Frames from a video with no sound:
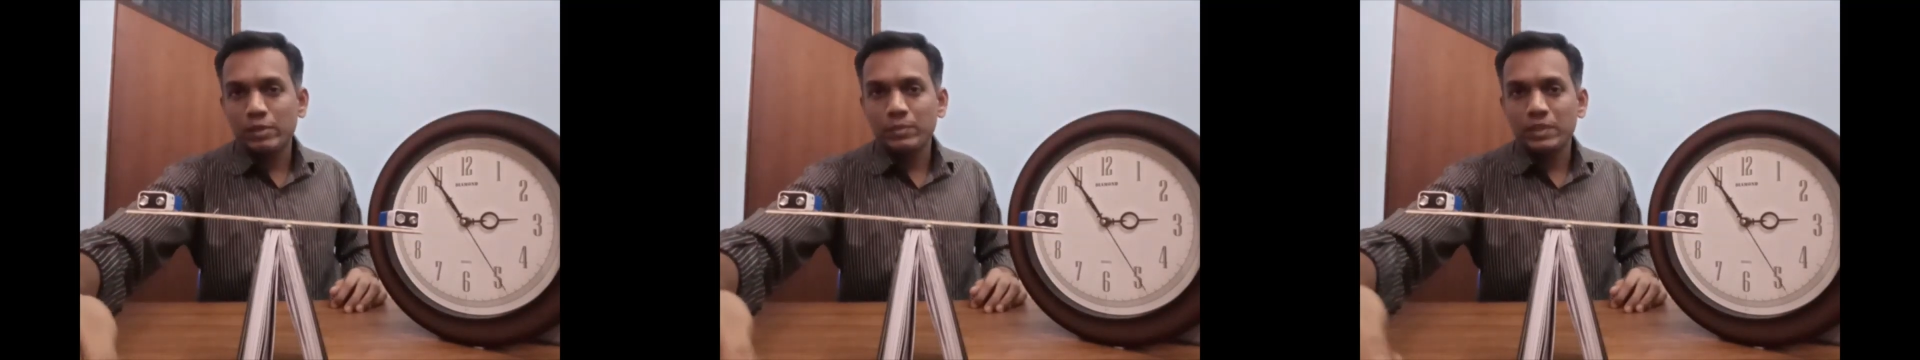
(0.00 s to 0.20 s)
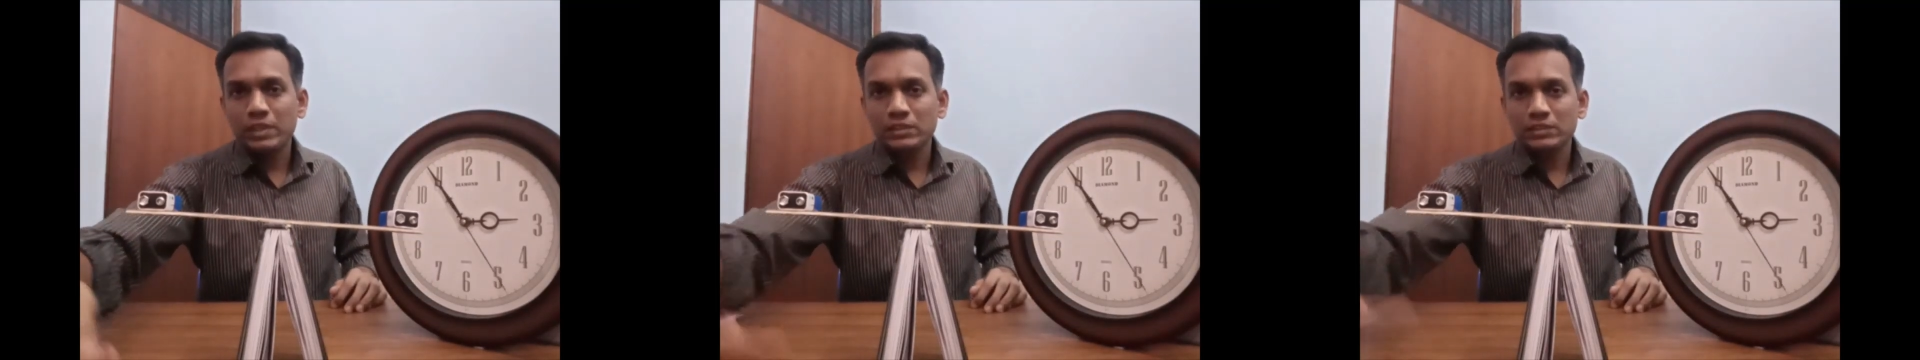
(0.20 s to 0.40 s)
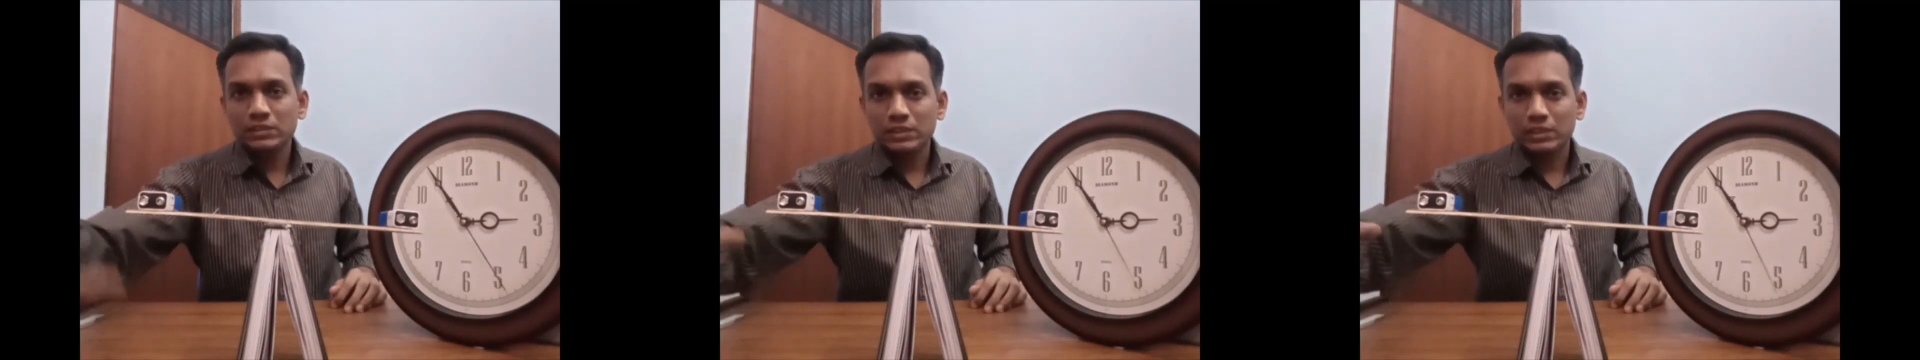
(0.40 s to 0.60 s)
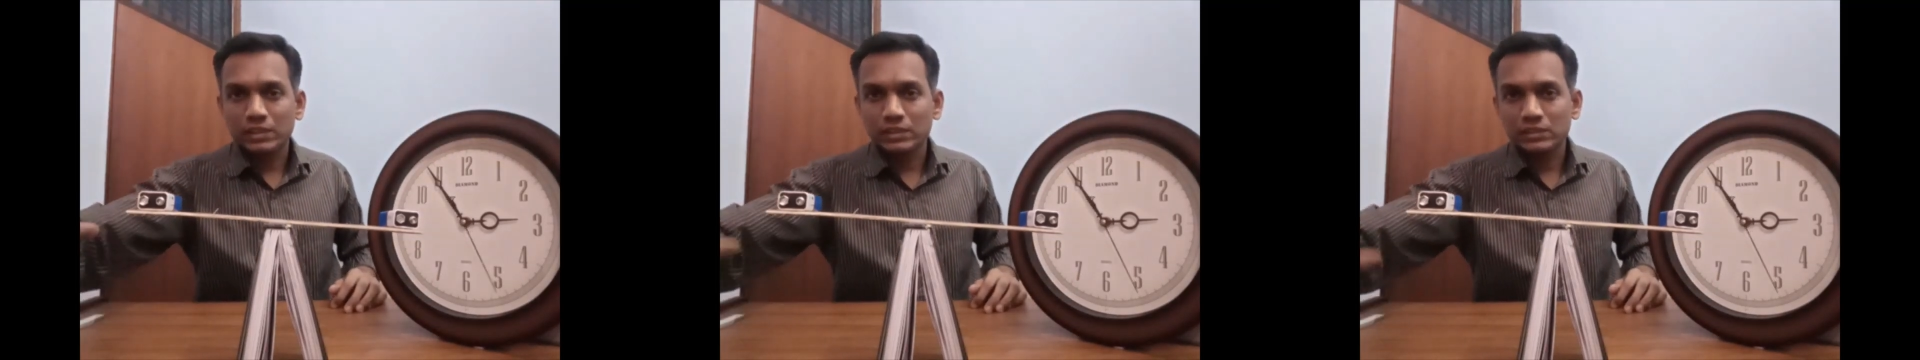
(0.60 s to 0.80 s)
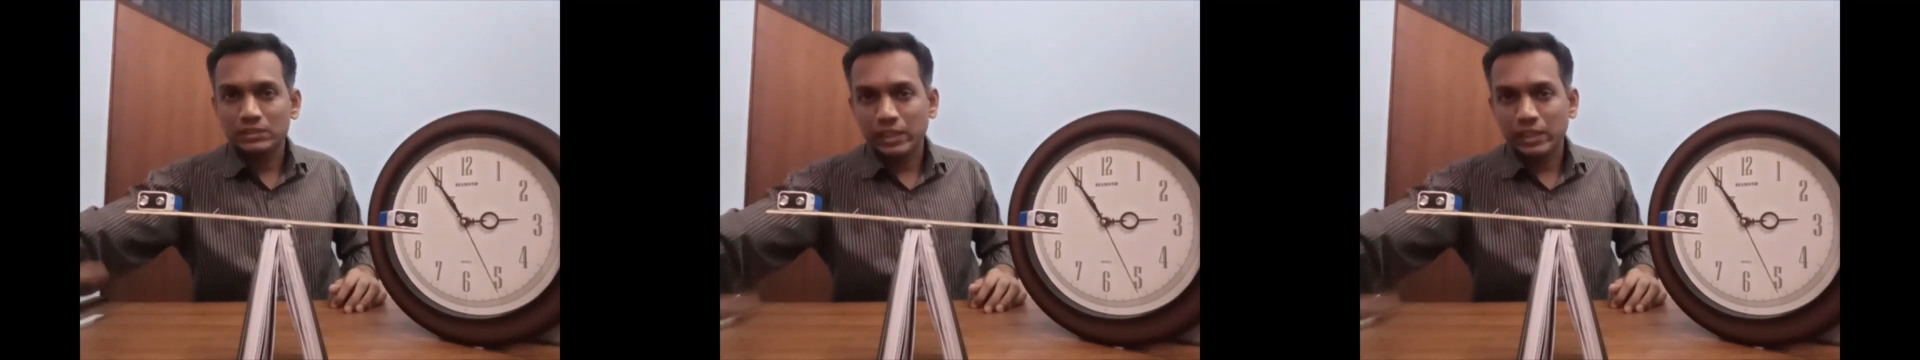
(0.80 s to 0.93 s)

means it is